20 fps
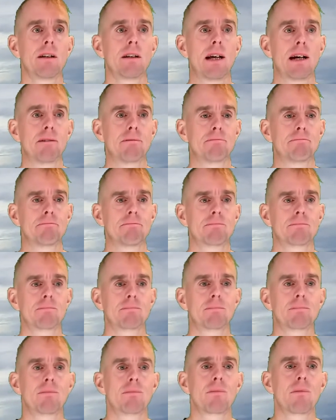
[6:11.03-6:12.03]
Now,
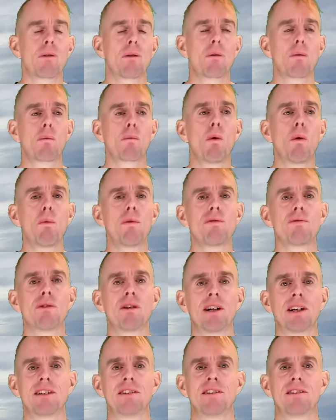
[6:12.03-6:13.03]
what we
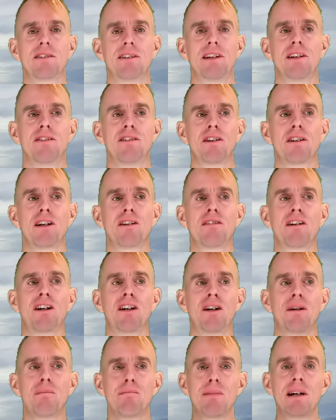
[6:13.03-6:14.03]
find is that there
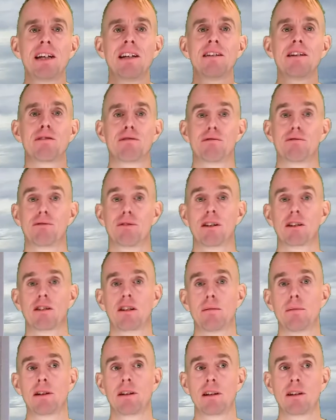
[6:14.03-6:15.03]
are many different
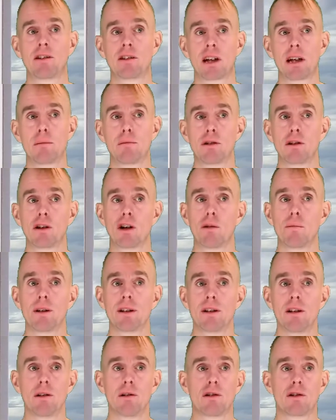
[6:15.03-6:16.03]
flux limiting schemes in
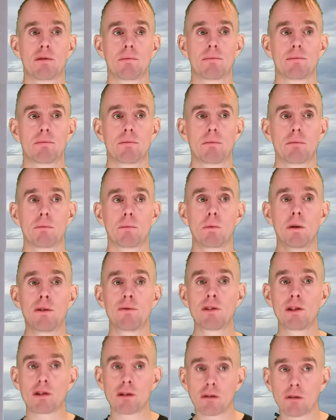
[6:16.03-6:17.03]
common use.
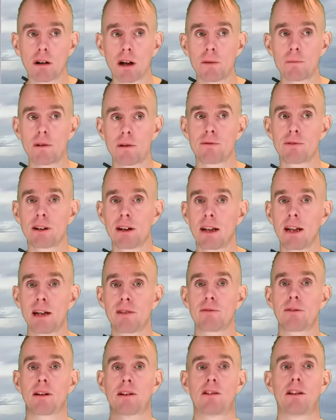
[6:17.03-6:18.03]
We've described the Van
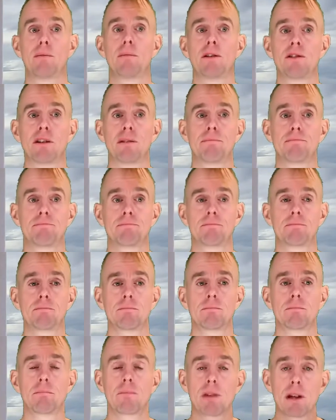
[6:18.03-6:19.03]
Leer flux limiter.
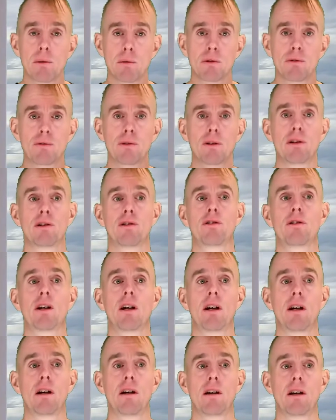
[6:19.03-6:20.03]
It was first
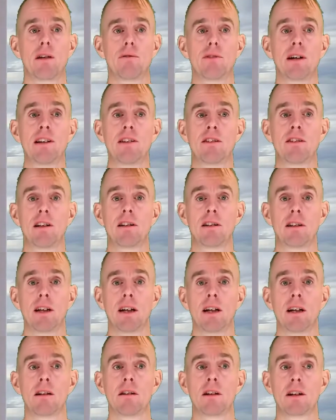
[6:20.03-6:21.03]
invented
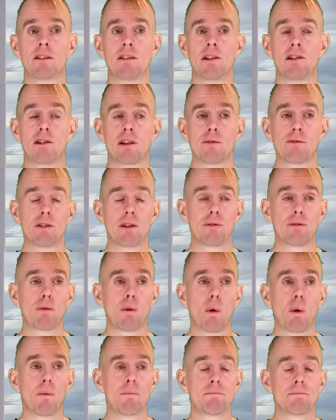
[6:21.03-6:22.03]
in
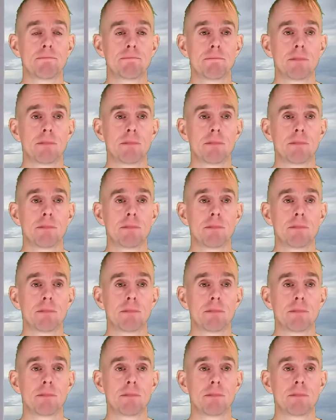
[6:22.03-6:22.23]
1974.